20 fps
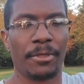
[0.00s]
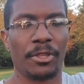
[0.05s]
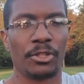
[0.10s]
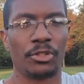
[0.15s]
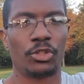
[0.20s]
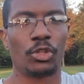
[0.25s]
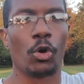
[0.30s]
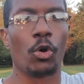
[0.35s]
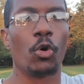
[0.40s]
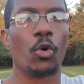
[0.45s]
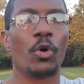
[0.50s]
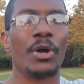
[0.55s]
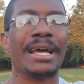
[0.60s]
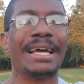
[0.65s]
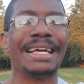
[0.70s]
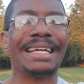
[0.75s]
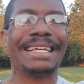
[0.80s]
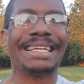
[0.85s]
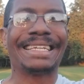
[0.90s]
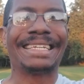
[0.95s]
So
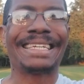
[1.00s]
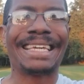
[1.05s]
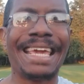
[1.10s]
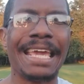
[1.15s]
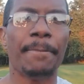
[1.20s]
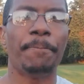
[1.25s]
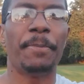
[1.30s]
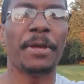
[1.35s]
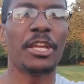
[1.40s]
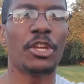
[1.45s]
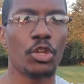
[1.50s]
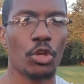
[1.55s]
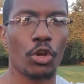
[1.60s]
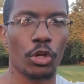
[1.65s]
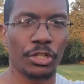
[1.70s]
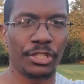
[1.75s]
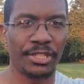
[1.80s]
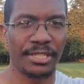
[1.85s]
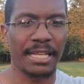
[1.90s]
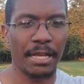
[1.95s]
keeping
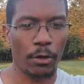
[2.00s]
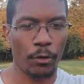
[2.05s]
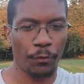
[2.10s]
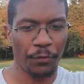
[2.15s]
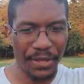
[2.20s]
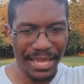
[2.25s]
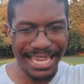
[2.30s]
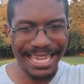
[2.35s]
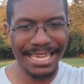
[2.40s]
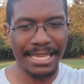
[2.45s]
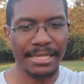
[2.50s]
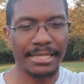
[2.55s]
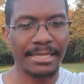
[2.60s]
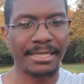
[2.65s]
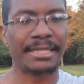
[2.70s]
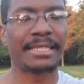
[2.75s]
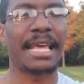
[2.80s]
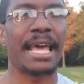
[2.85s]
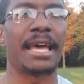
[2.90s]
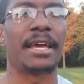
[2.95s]
yourself in
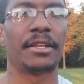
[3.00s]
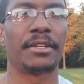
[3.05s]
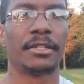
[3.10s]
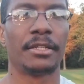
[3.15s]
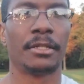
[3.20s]
set,